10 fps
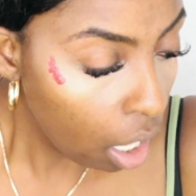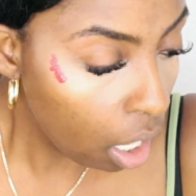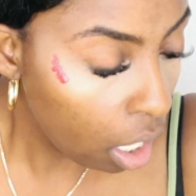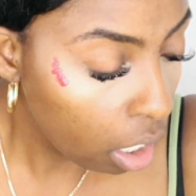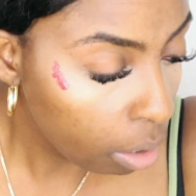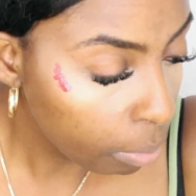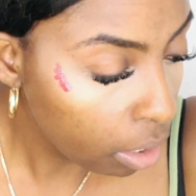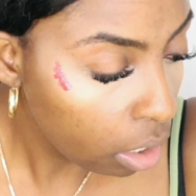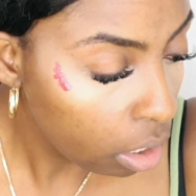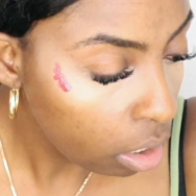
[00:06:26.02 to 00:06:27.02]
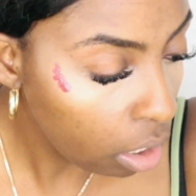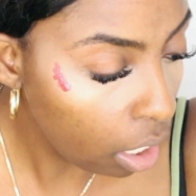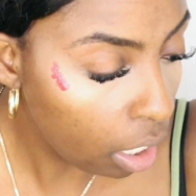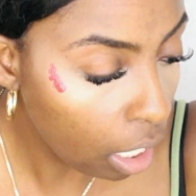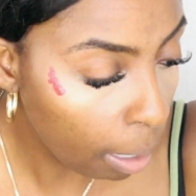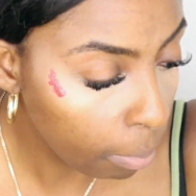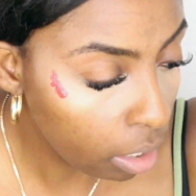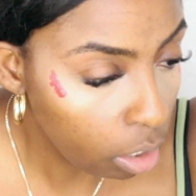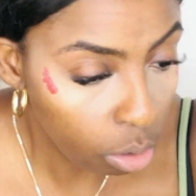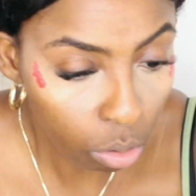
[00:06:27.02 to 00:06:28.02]
Um, and then I'm
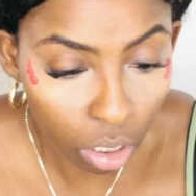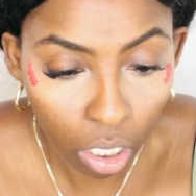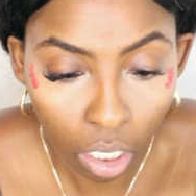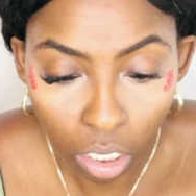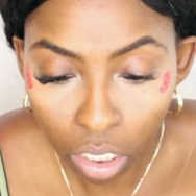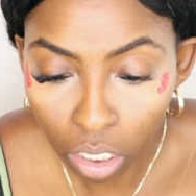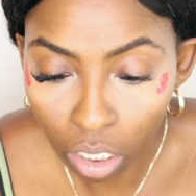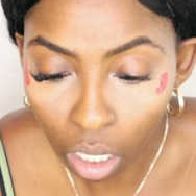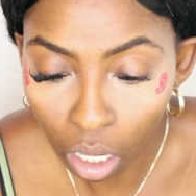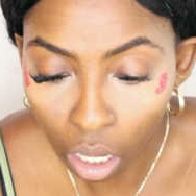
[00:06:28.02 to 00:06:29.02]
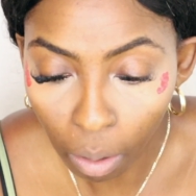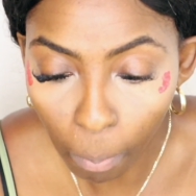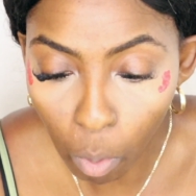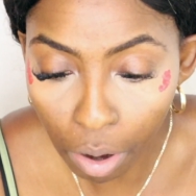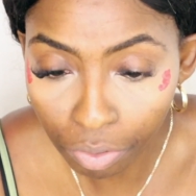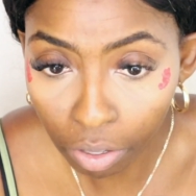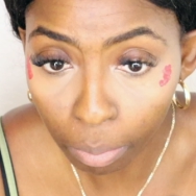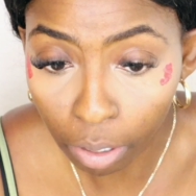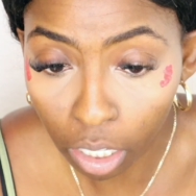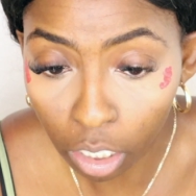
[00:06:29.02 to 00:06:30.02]
going to use this
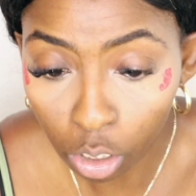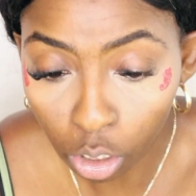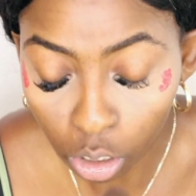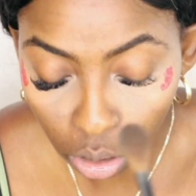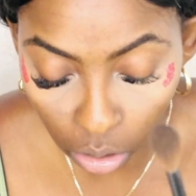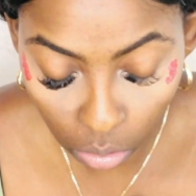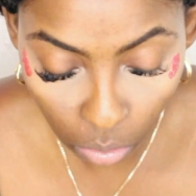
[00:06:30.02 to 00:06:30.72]
Morphe brush.